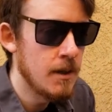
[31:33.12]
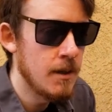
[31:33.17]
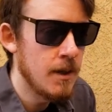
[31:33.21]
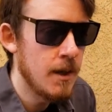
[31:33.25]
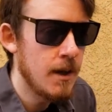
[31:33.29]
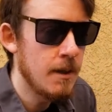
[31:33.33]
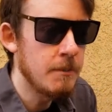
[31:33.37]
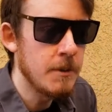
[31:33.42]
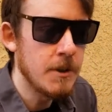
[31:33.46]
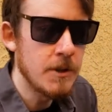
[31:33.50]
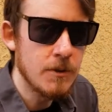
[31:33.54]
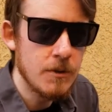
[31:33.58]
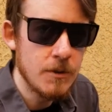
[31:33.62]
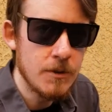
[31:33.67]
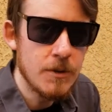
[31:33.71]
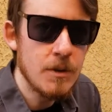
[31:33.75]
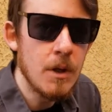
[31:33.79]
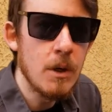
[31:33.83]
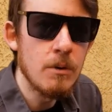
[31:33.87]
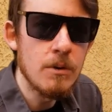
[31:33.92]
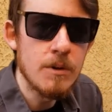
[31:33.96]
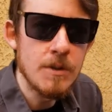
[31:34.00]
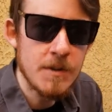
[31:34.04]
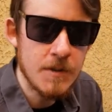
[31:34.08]
I mean, there's
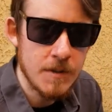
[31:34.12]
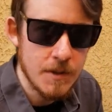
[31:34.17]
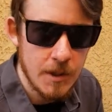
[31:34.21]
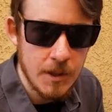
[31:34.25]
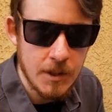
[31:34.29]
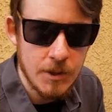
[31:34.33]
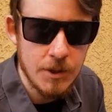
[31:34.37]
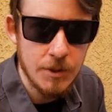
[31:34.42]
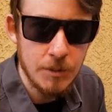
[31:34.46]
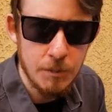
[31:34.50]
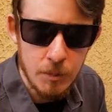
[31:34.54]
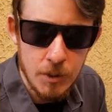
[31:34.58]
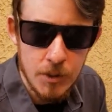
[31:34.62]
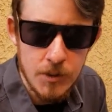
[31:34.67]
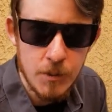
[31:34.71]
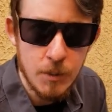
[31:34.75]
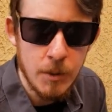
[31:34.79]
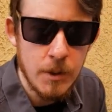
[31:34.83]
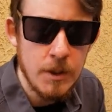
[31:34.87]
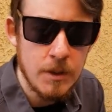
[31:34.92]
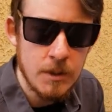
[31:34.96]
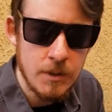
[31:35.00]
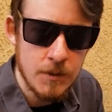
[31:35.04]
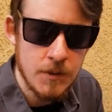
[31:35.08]
no distinction
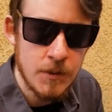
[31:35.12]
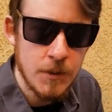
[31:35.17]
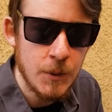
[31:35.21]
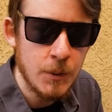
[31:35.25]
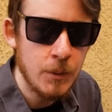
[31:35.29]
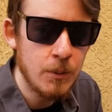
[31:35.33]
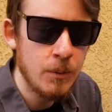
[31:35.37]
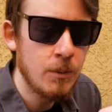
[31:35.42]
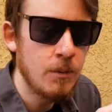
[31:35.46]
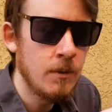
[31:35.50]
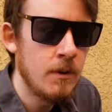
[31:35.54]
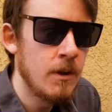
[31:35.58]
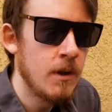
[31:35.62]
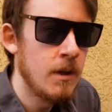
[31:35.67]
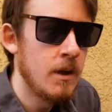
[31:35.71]
between the two.